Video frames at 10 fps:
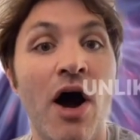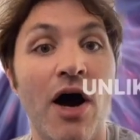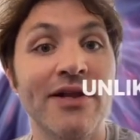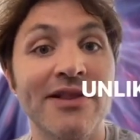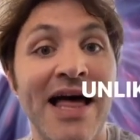
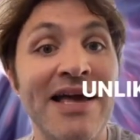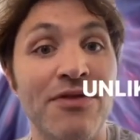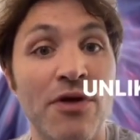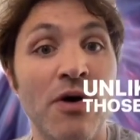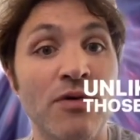
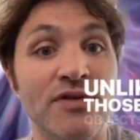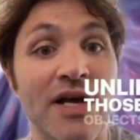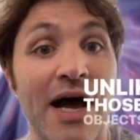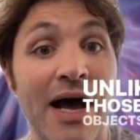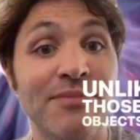Unlike those
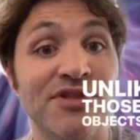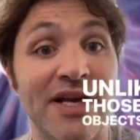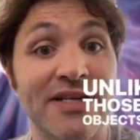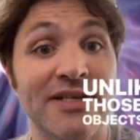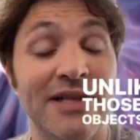
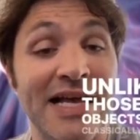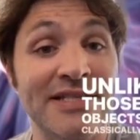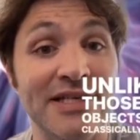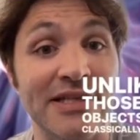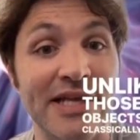objects
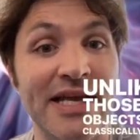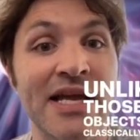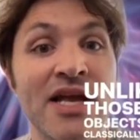classically,